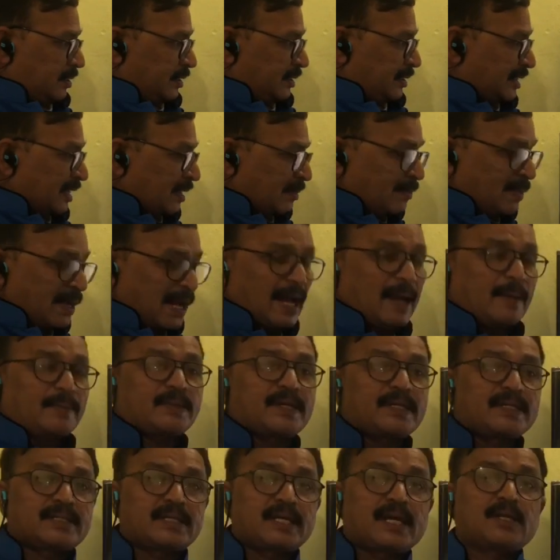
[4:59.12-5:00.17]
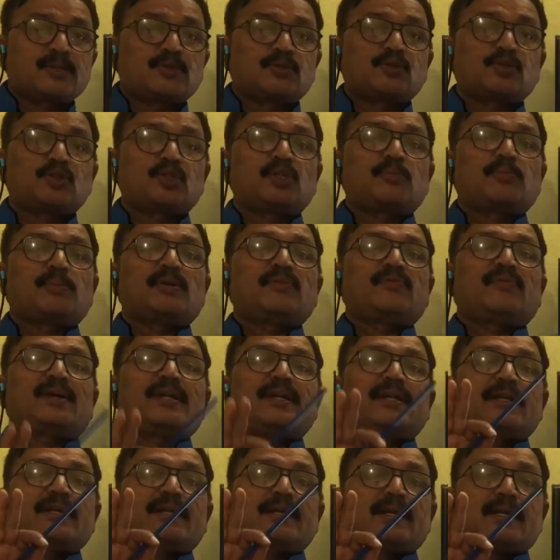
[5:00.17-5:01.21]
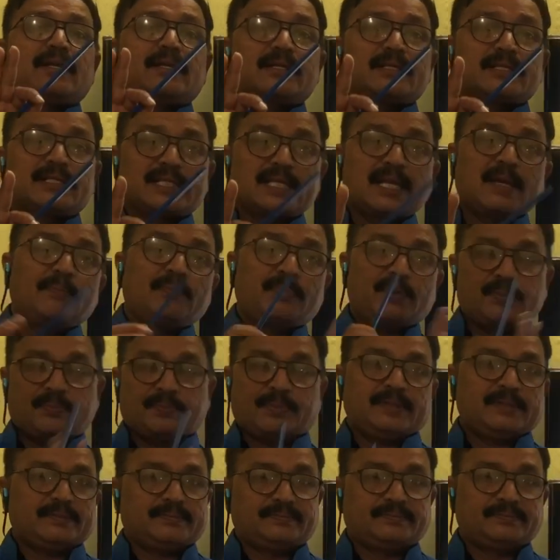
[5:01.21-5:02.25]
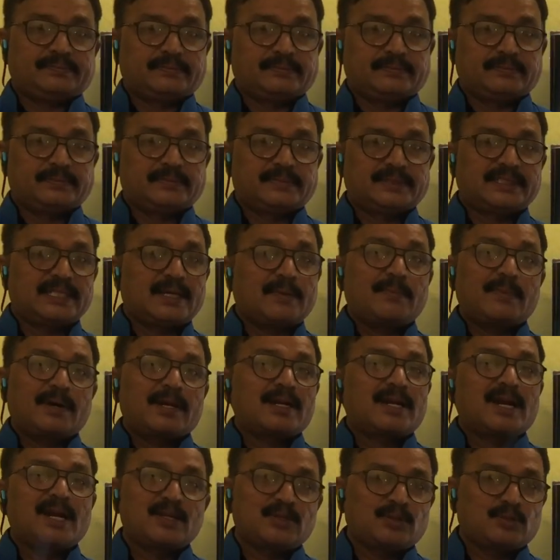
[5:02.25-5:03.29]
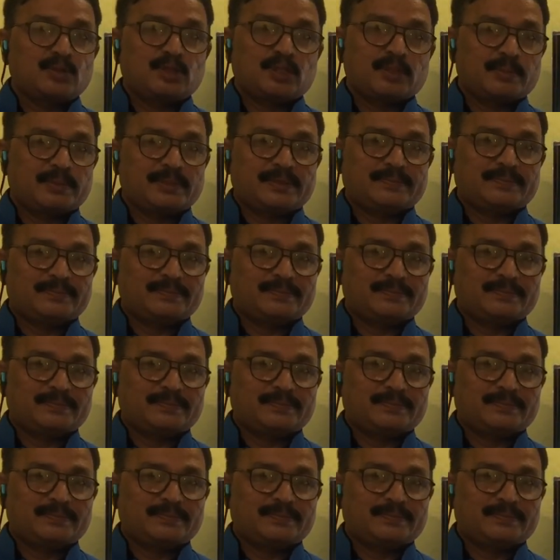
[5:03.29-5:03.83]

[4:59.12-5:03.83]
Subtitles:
Some options are suitable for some people, some are not suitable.